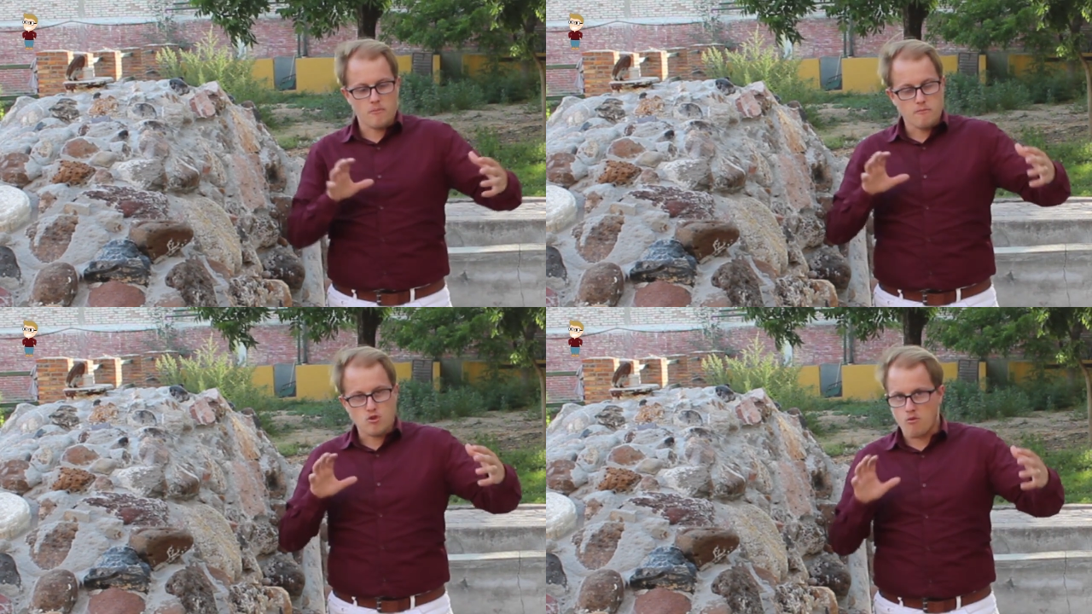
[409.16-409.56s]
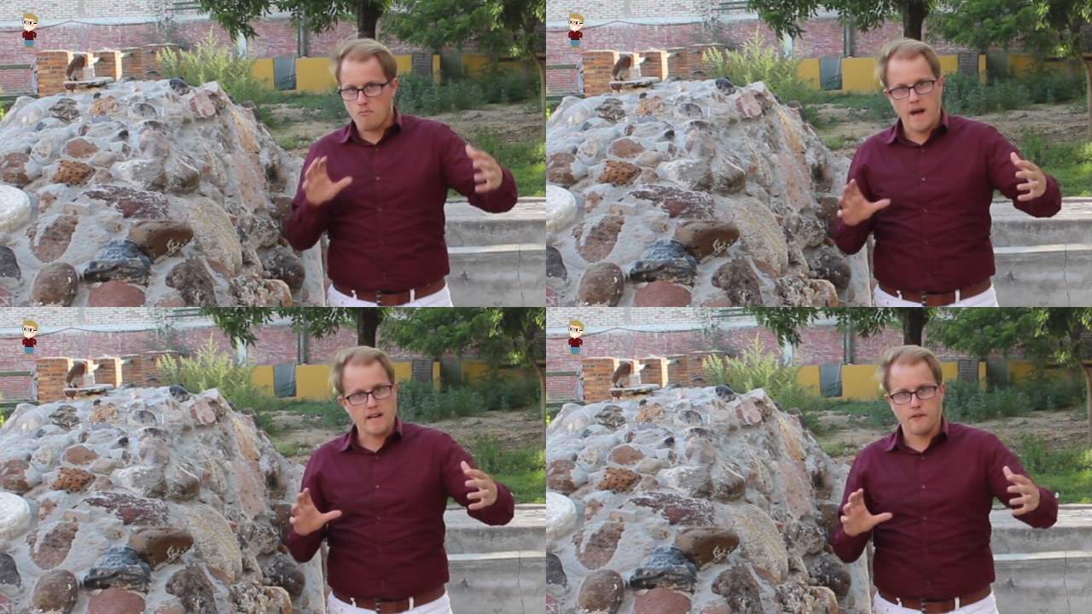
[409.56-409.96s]

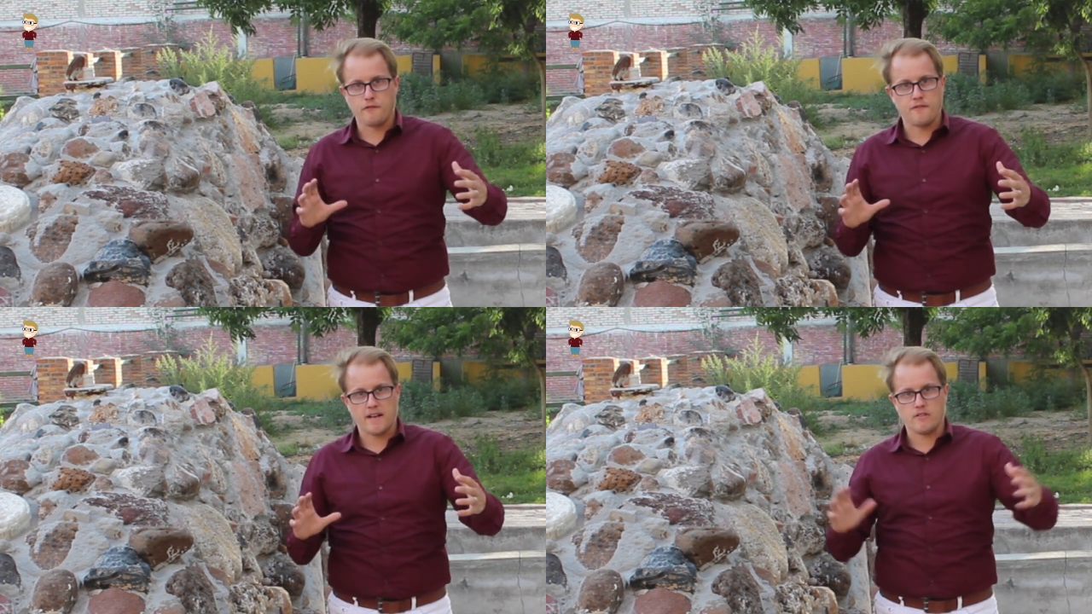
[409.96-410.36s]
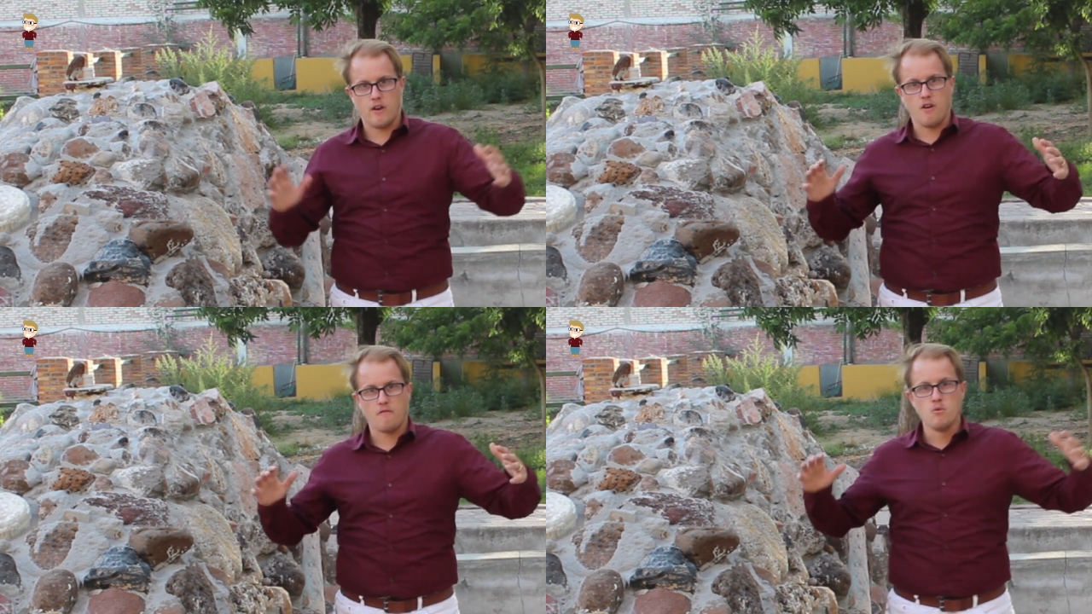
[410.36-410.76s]
dramatic effect
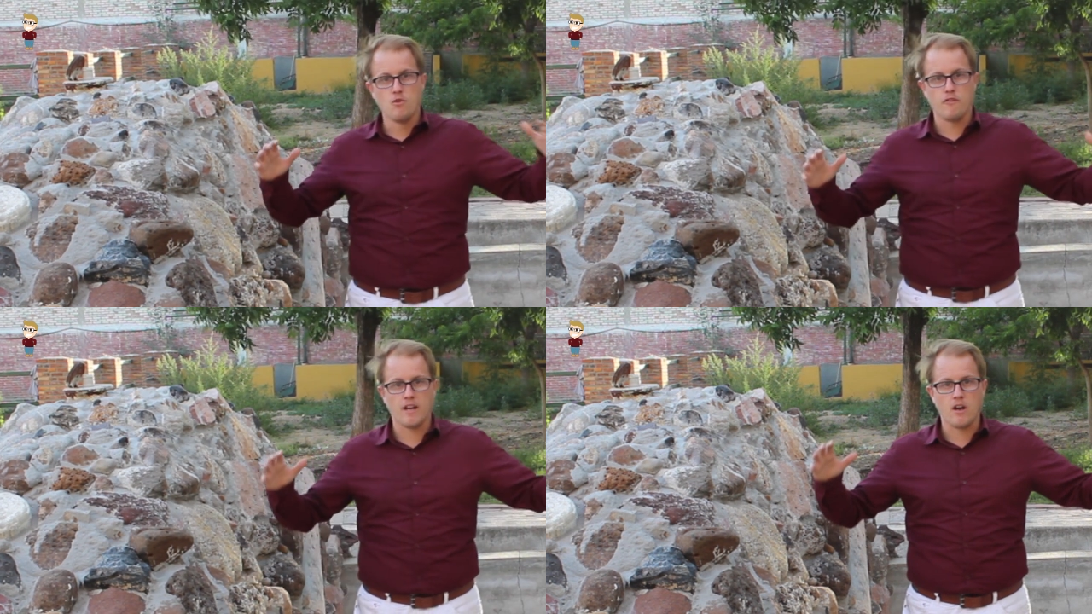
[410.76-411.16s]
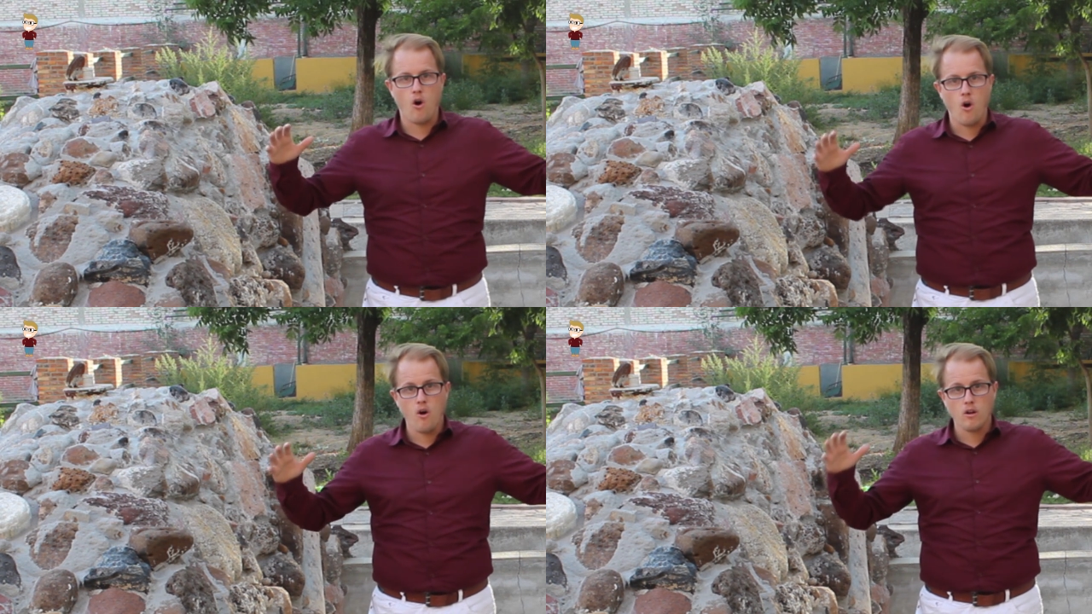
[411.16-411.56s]
of moving
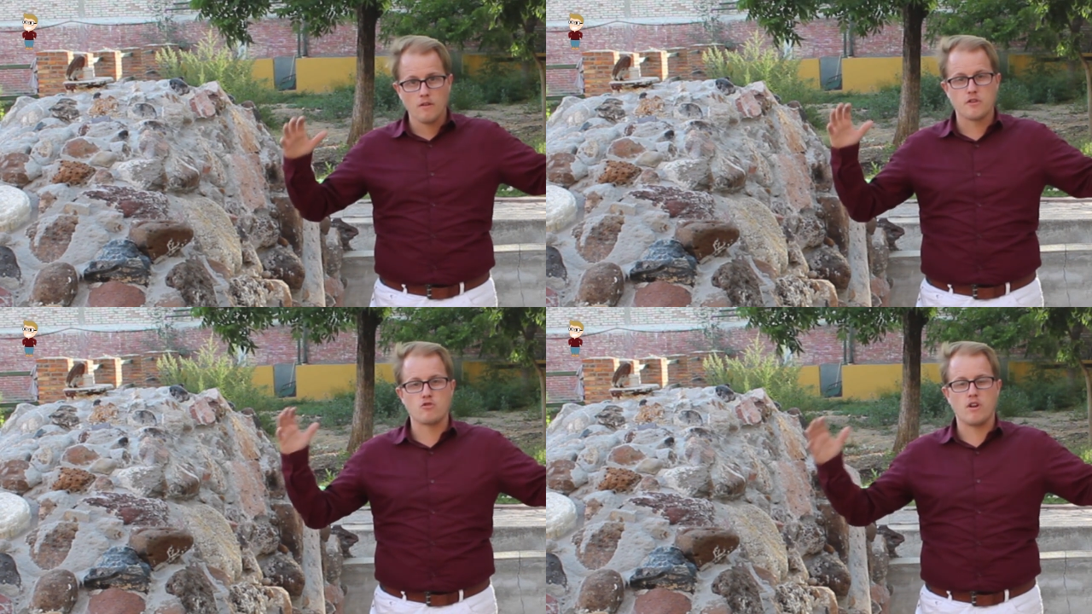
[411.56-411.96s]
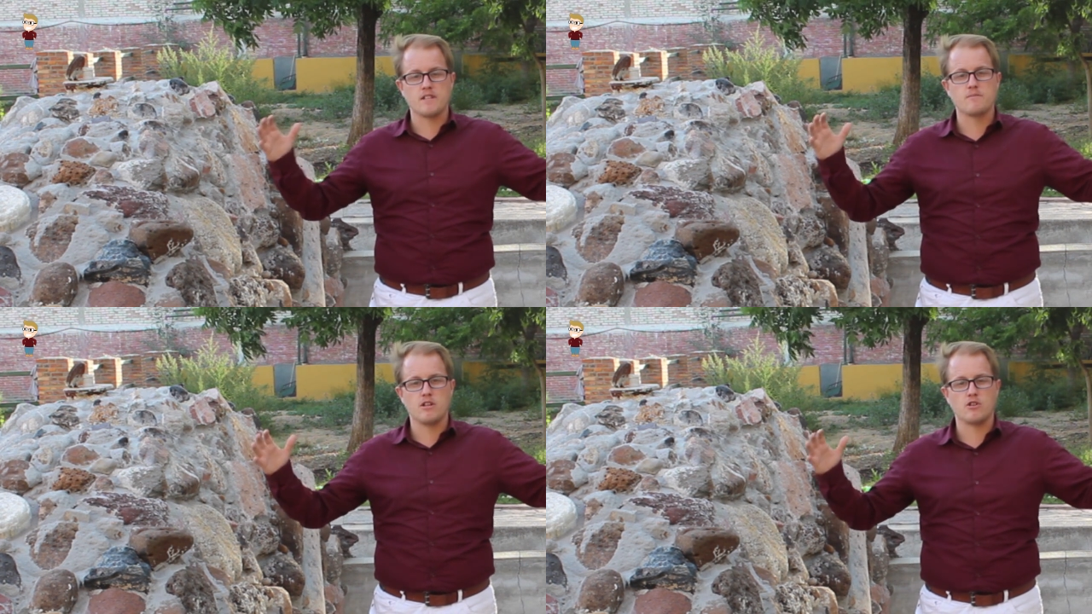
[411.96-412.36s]
all of the
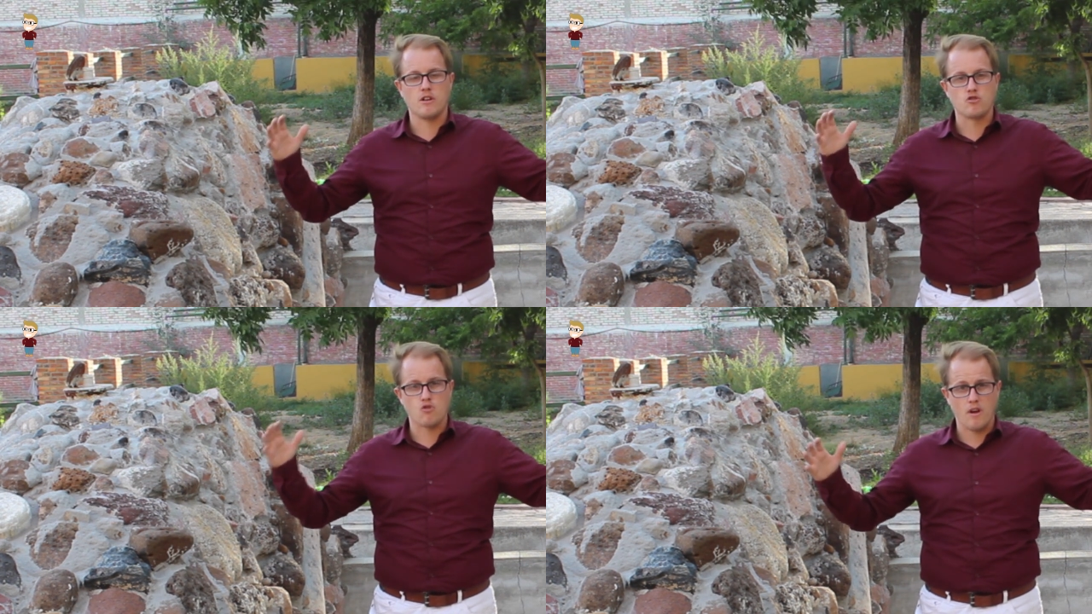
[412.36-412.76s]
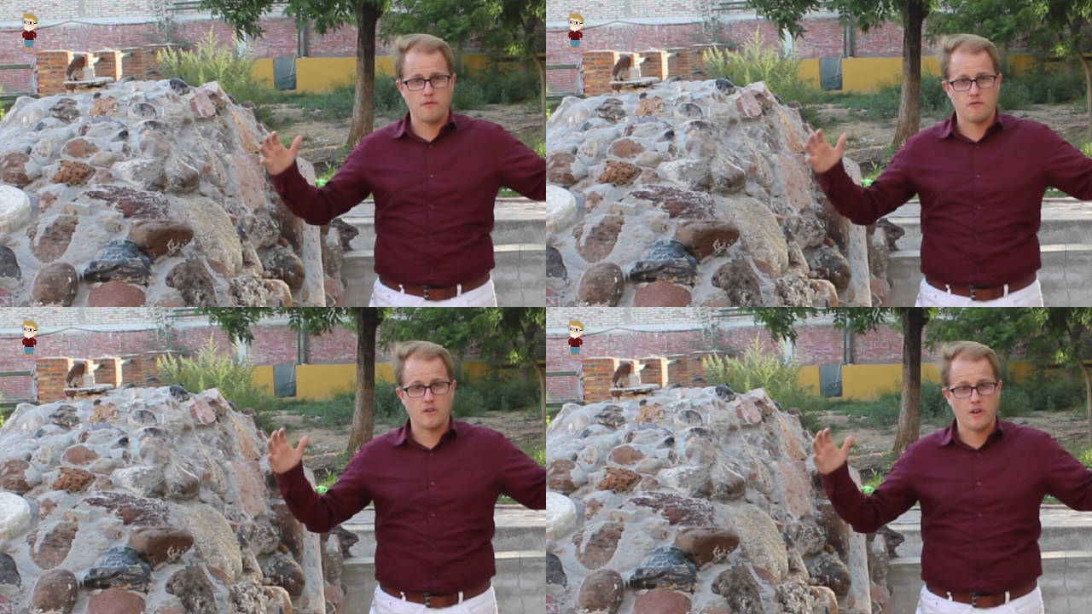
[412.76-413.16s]
transmission and
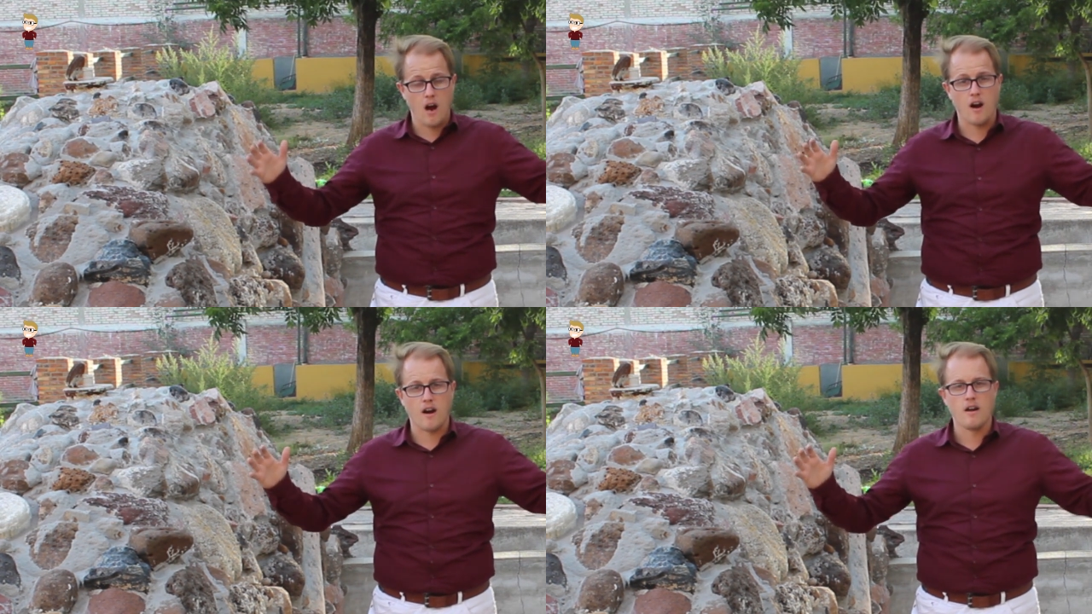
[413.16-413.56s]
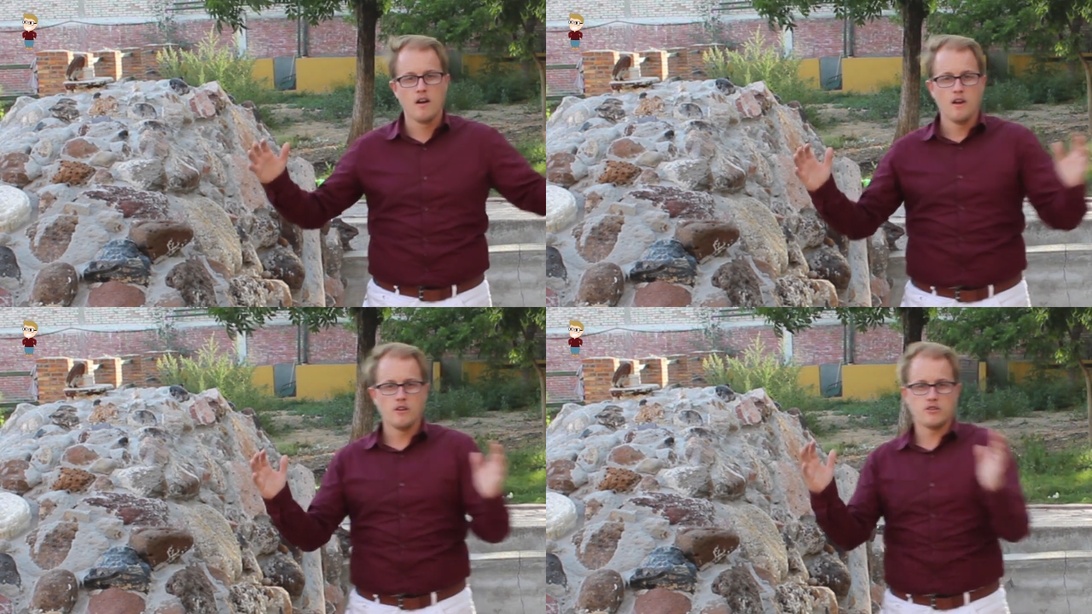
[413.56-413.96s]
drive for the car
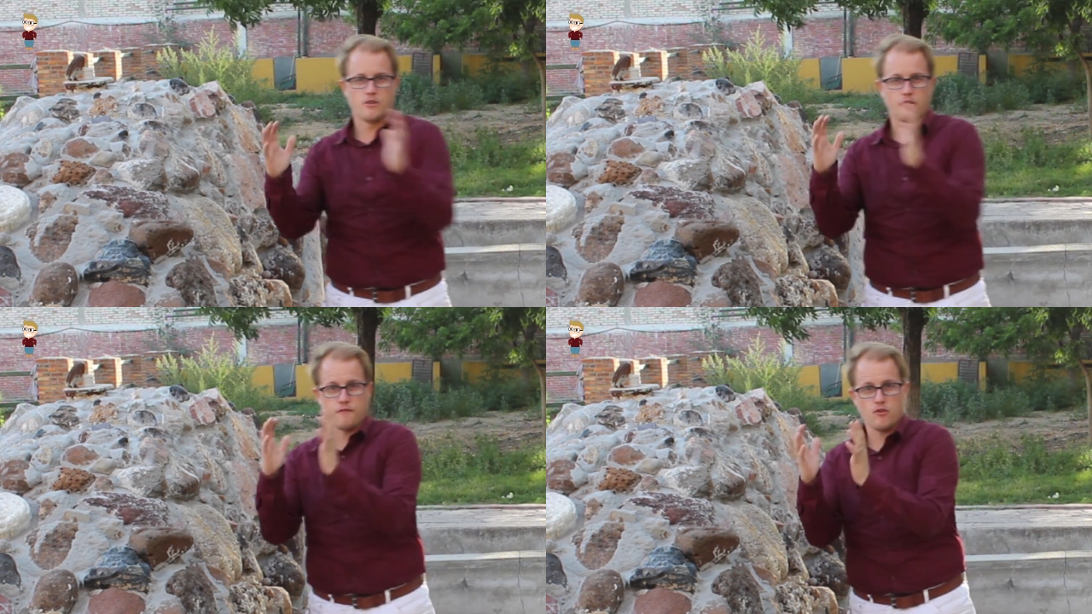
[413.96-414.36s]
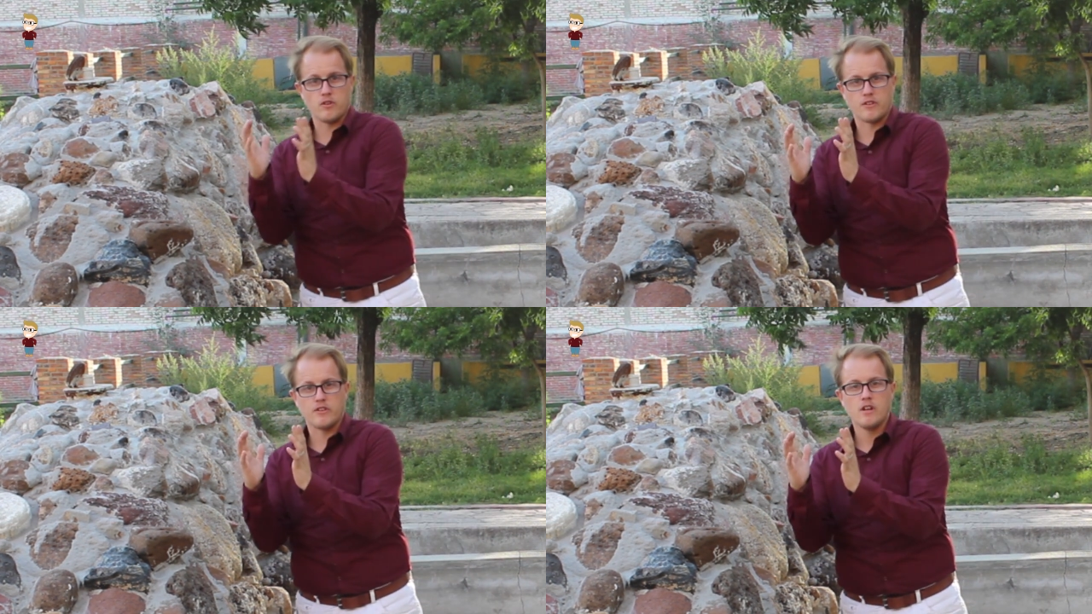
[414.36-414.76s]
to the
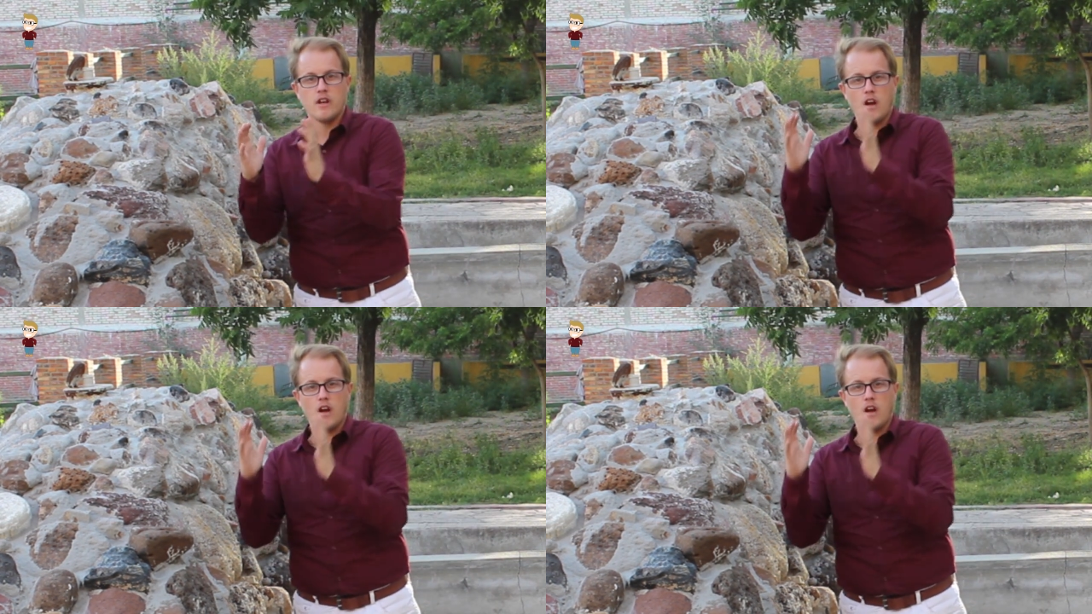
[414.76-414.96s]
front,